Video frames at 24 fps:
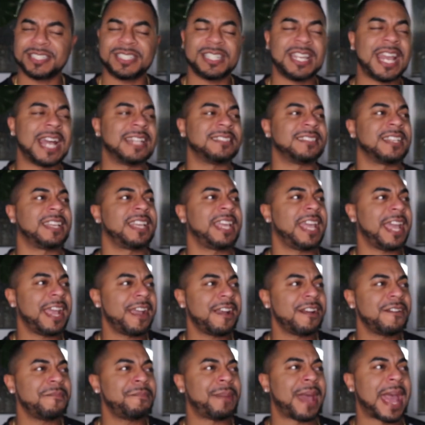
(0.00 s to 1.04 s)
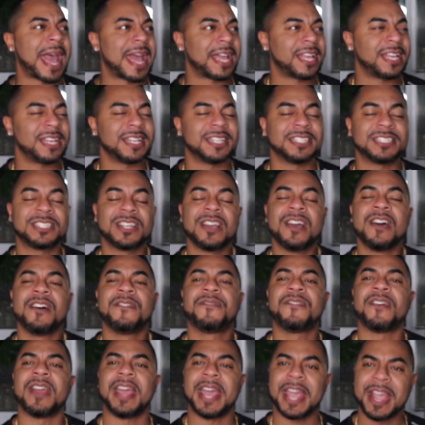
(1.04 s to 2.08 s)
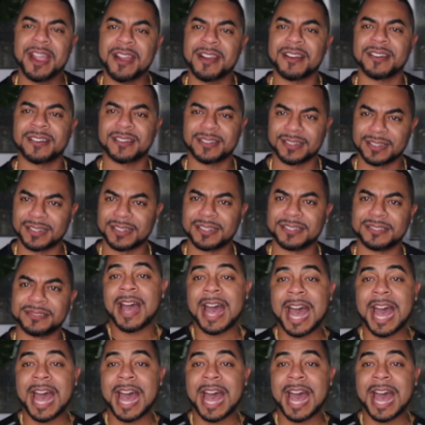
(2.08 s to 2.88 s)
She has a care package for Erica.